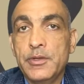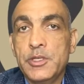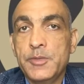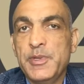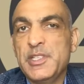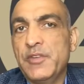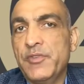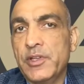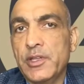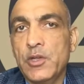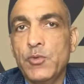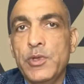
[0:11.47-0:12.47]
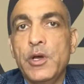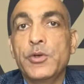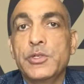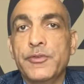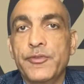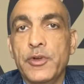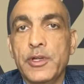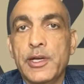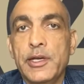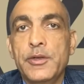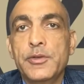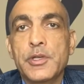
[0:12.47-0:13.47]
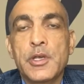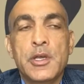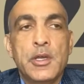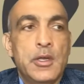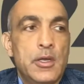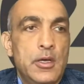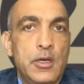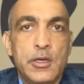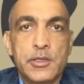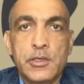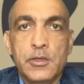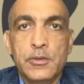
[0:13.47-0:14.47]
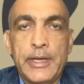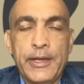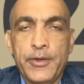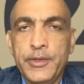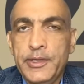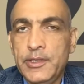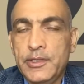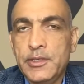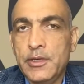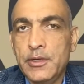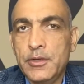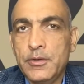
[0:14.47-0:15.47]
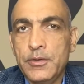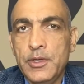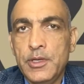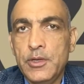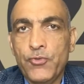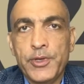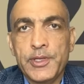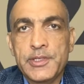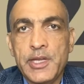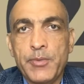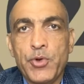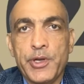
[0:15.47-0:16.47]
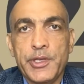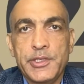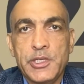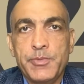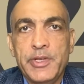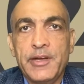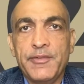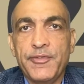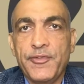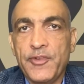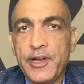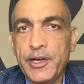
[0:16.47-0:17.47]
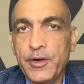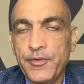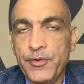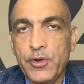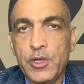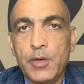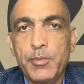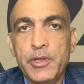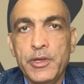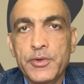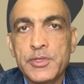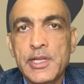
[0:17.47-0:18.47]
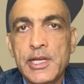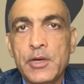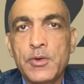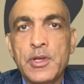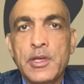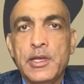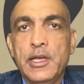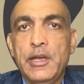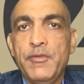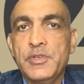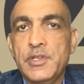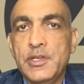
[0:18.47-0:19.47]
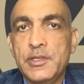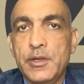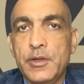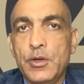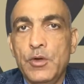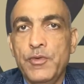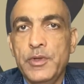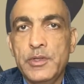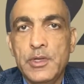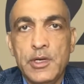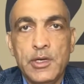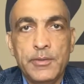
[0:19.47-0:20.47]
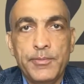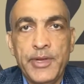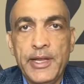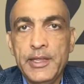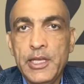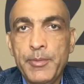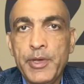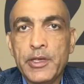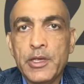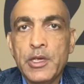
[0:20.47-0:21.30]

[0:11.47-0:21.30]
specifically with oceanfront condos. So I don't need to tell you the real estate market's just been on fire for a couple of years now. Ever since the COVID pandemic,